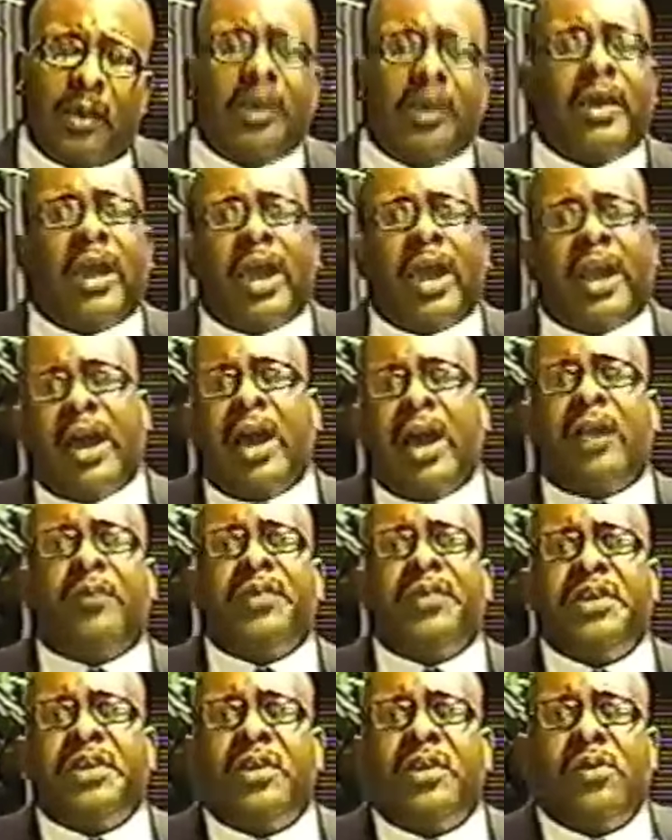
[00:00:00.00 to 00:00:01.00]
And how do we
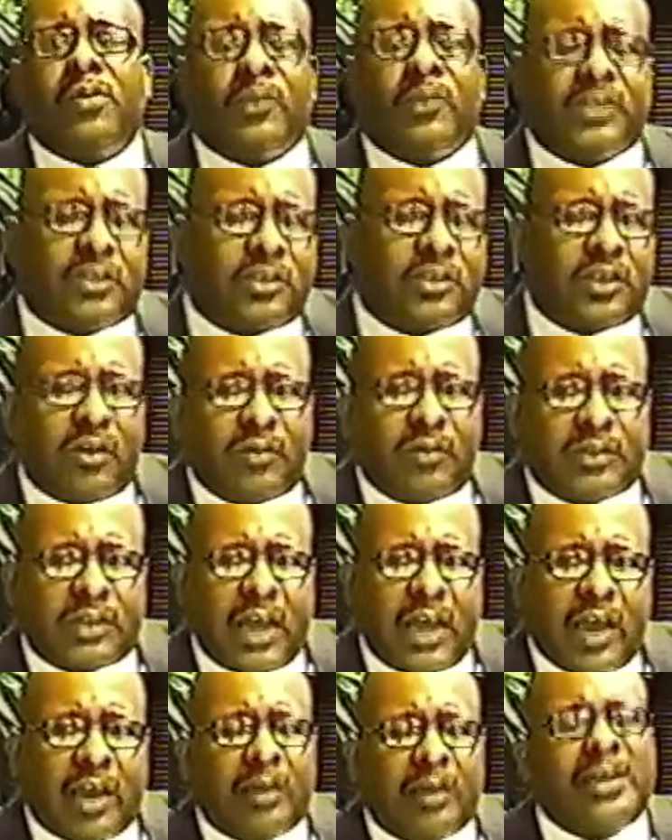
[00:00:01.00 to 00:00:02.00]
know it was a terrorist
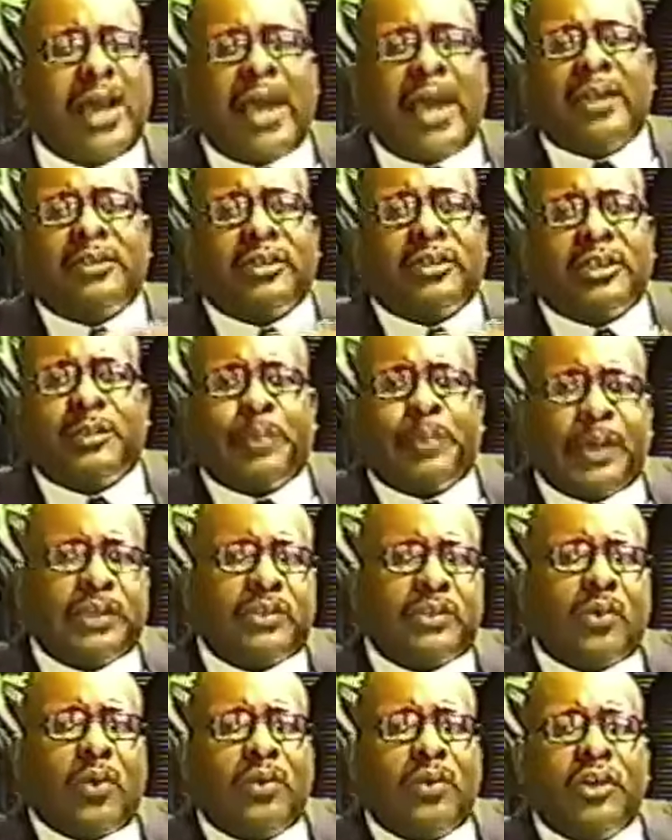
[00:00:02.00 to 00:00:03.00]
act? Not just based
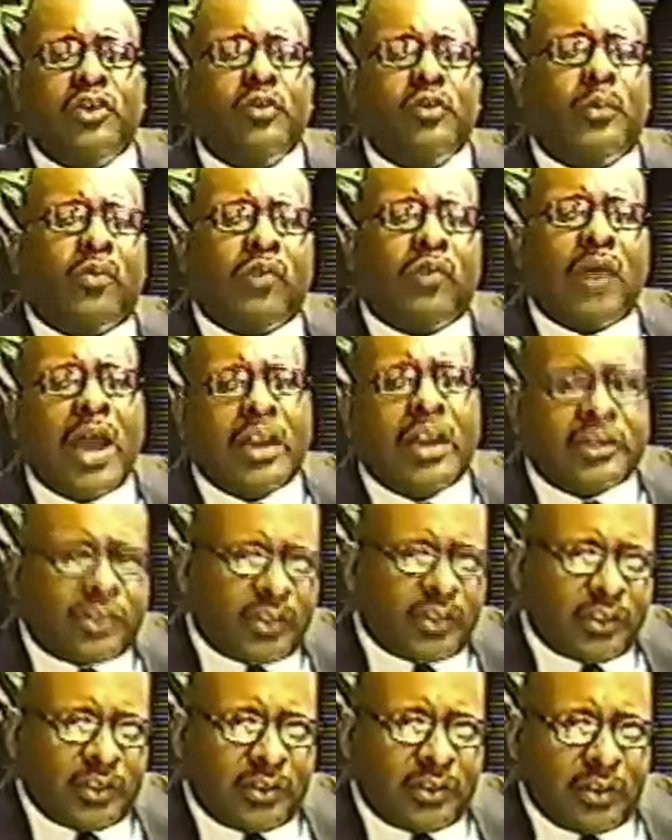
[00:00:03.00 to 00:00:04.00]
on the
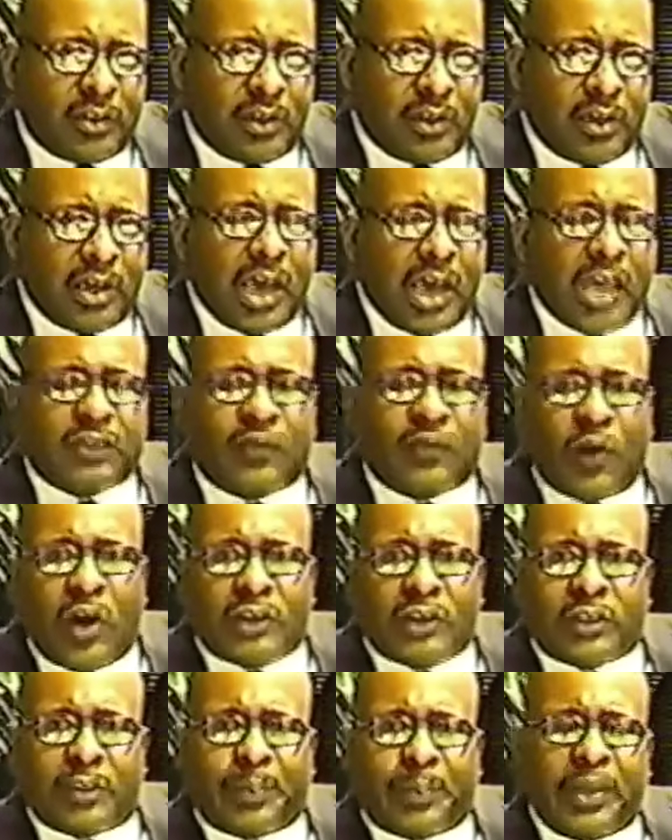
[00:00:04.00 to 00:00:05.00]
numerology, as far as
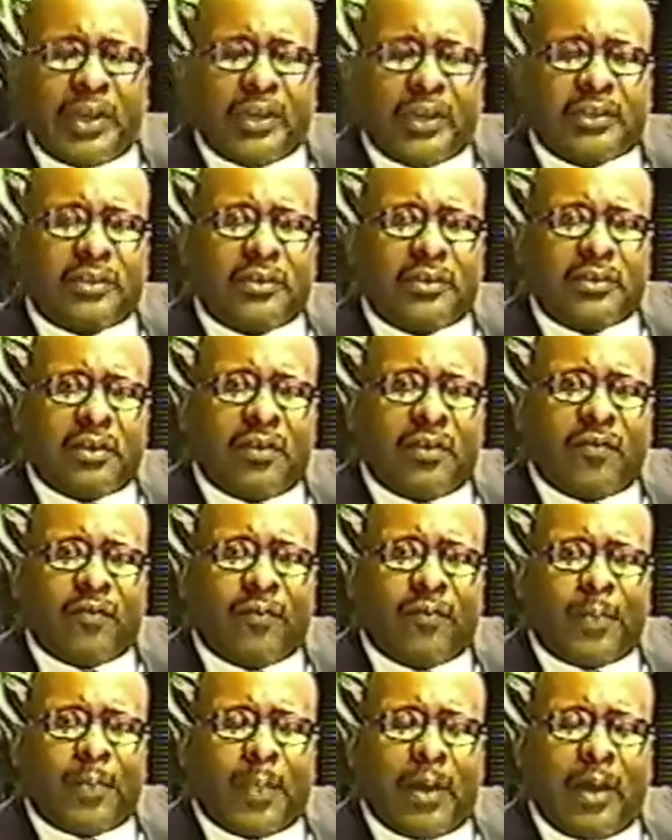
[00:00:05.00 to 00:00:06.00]
it being
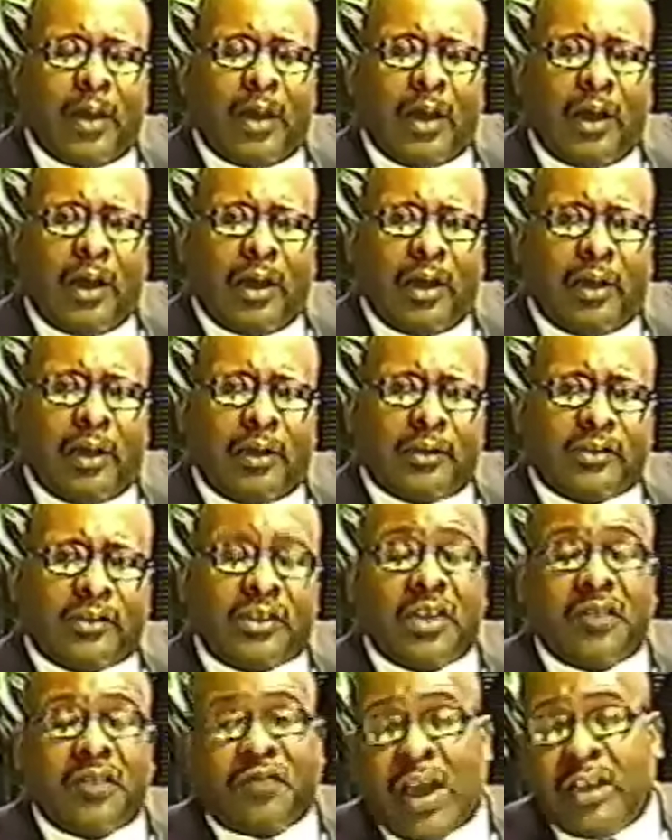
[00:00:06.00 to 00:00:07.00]

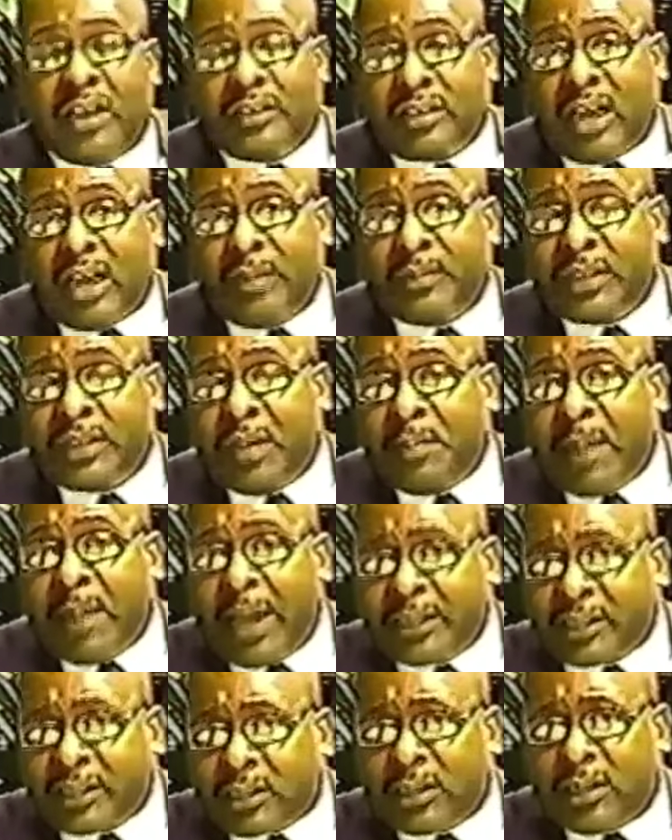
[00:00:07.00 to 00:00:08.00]
St. Valentine's Day
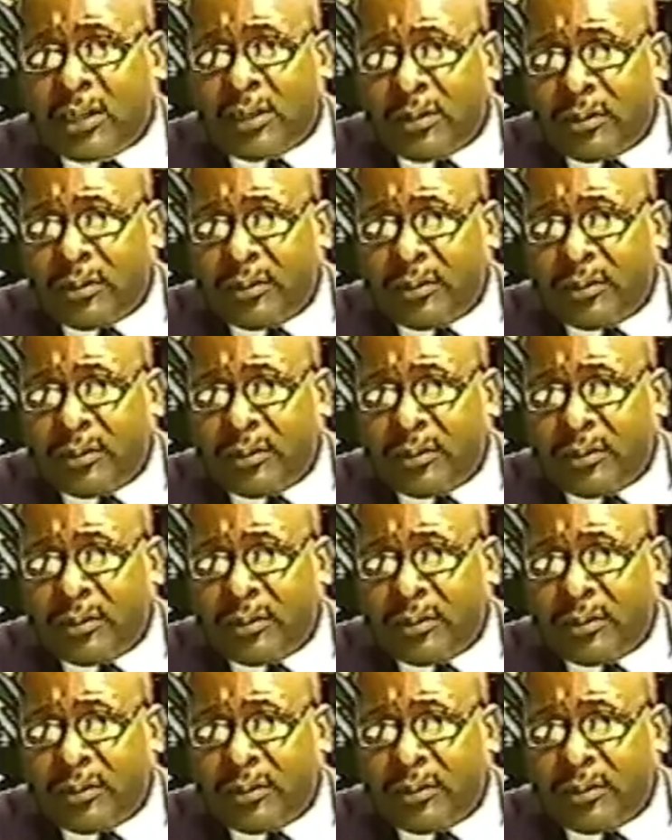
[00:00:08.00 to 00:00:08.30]
Massacre.